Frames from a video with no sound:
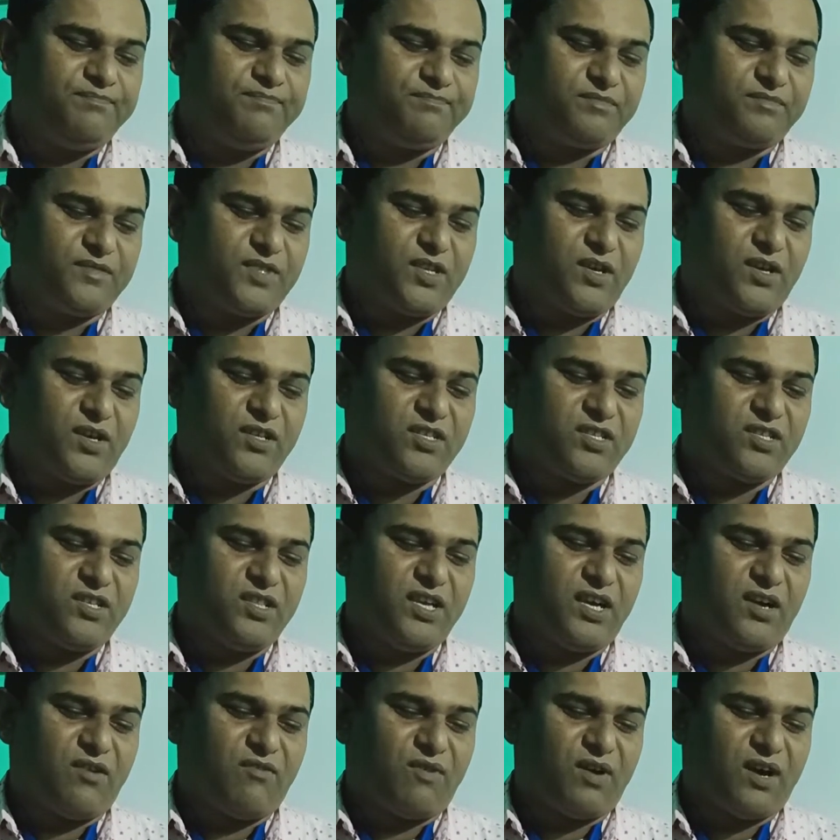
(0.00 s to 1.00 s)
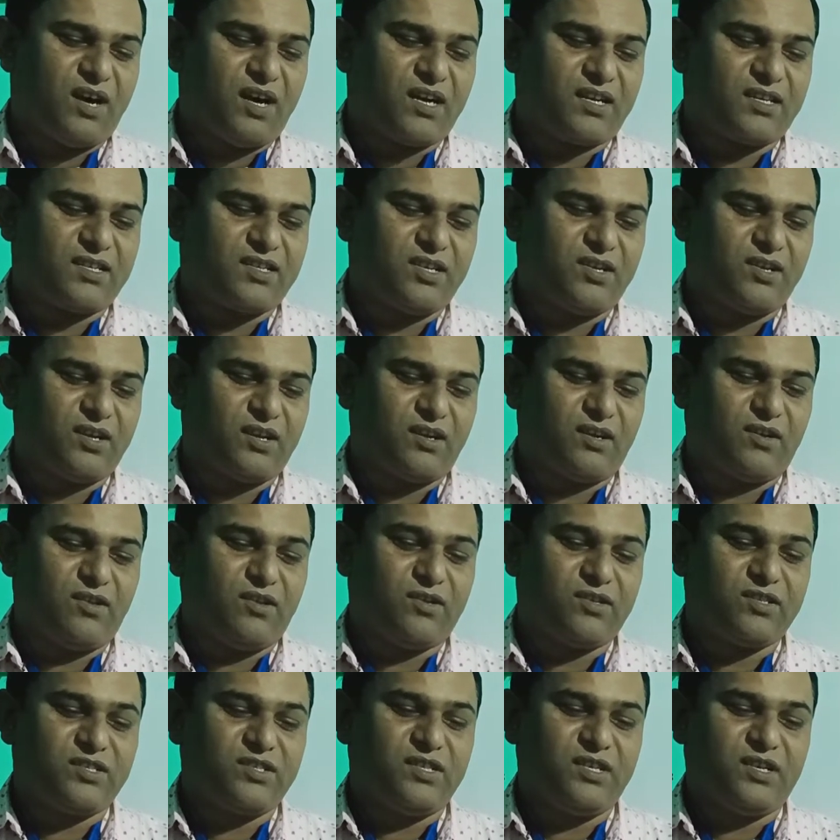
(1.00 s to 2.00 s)
Thus thou art,
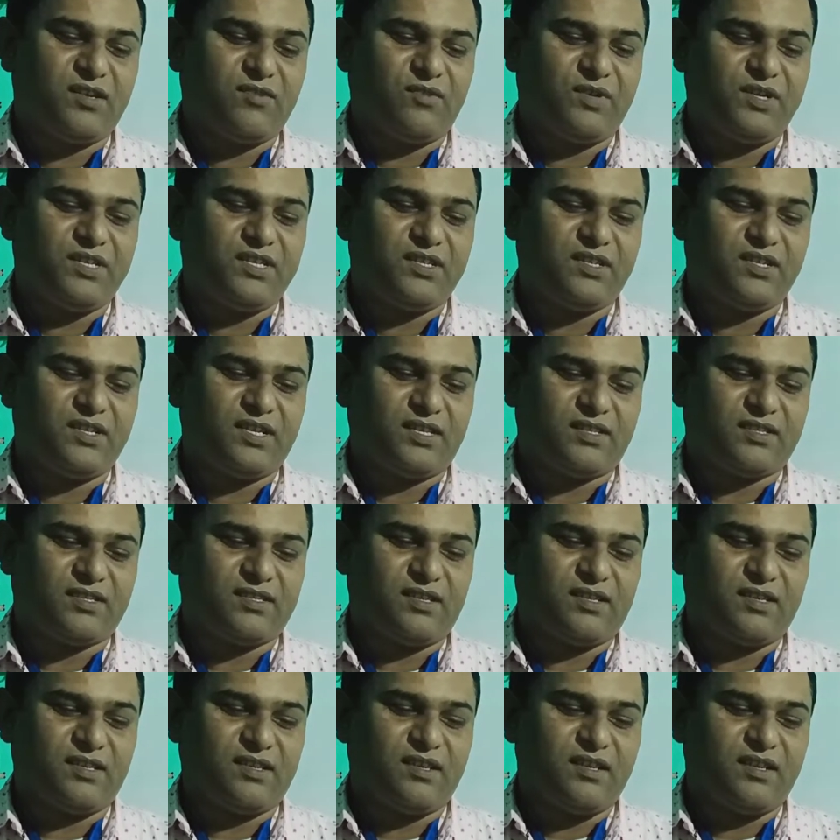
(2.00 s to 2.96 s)
thus thou returnest.